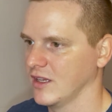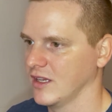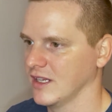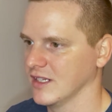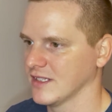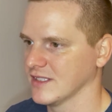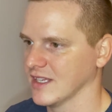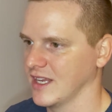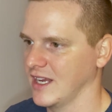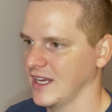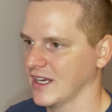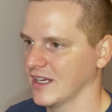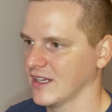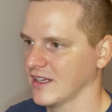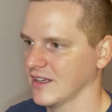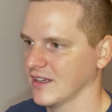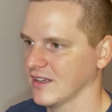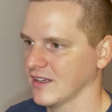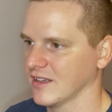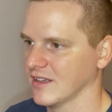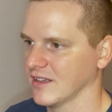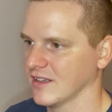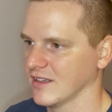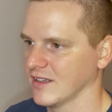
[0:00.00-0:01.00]
It's like
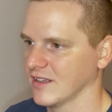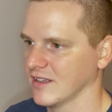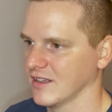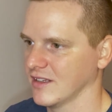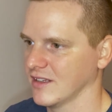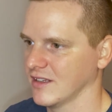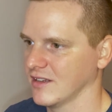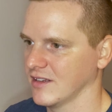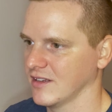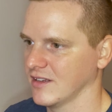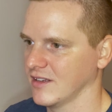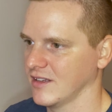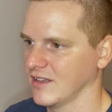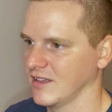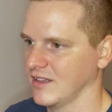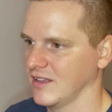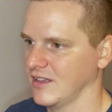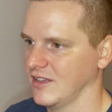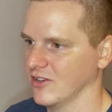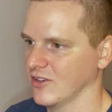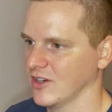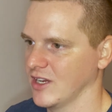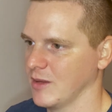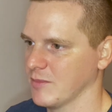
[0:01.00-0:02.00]

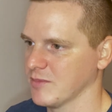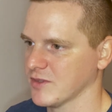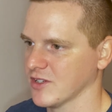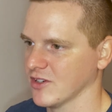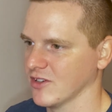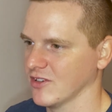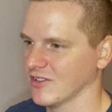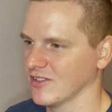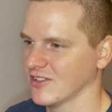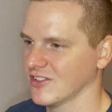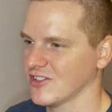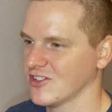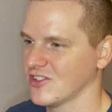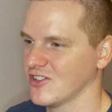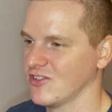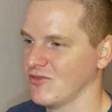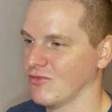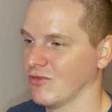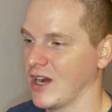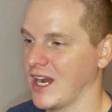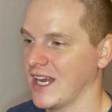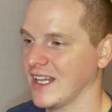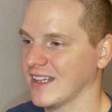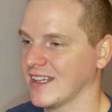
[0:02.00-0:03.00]
your hips are
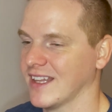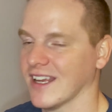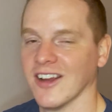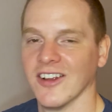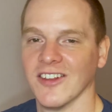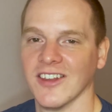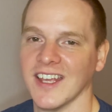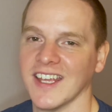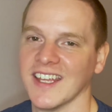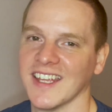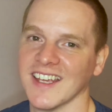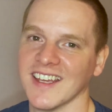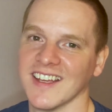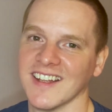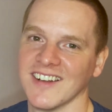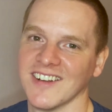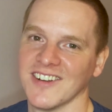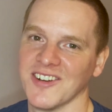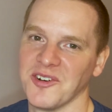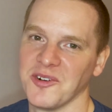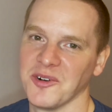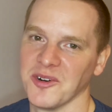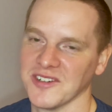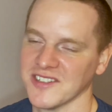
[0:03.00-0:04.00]
right there, they get
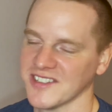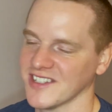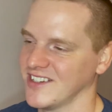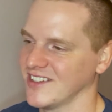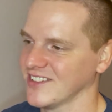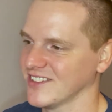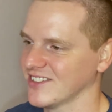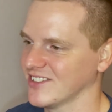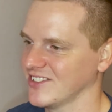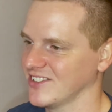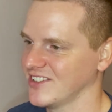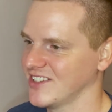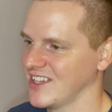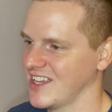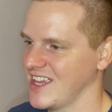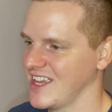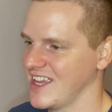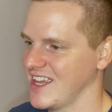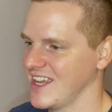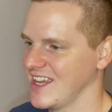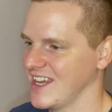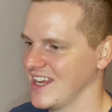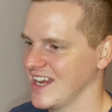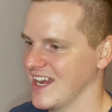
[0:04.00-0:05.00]
horizontal.
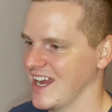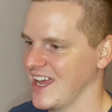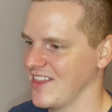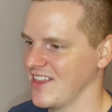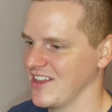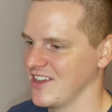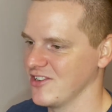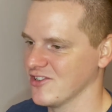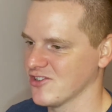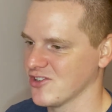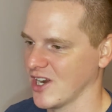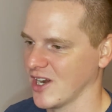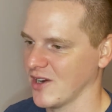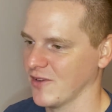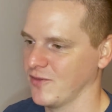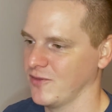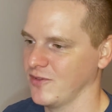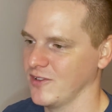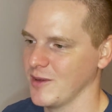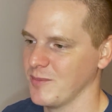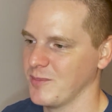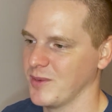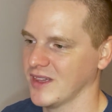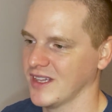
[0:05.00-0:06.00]
And then you try to
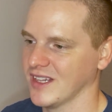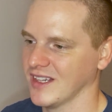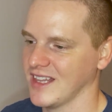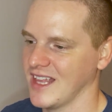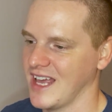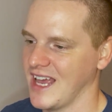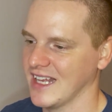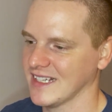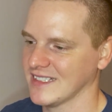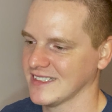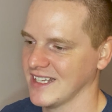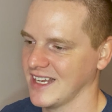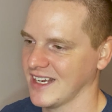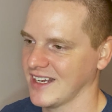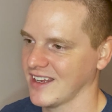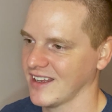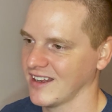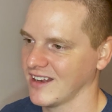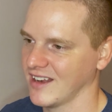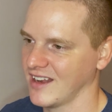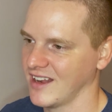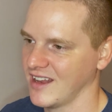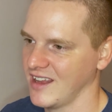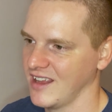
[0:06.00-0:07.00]
flip at the last second.